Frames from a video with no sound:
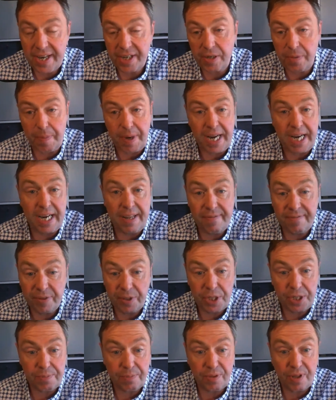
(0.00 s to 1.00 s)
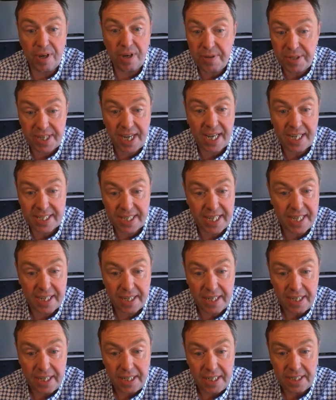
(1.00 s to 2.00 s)
it could be an invoice processing
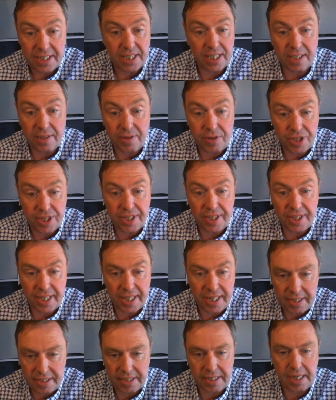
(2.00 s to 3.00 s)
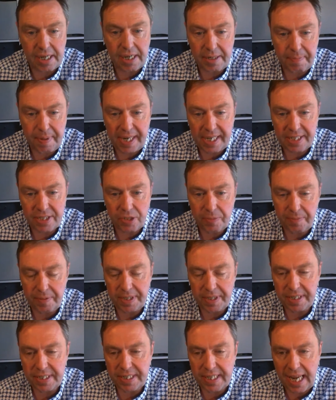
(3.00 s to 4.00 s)
solution that picks up
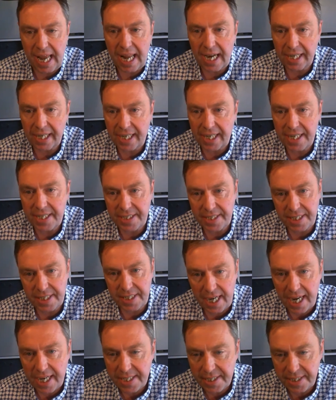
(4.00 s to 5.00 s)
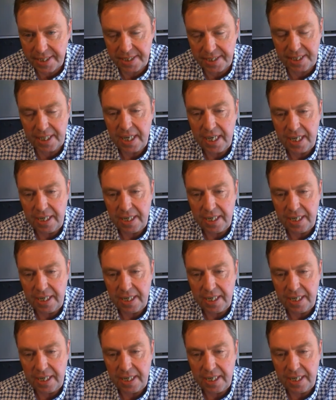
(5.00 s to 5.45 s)
and allocates the tasks,